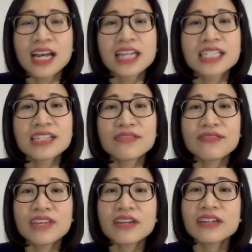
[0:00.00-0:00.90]

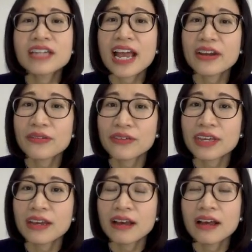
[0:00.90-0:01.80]
severe
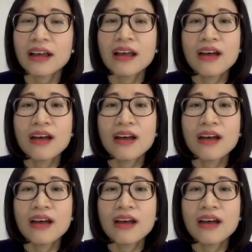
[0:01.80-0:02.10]
diarrhea,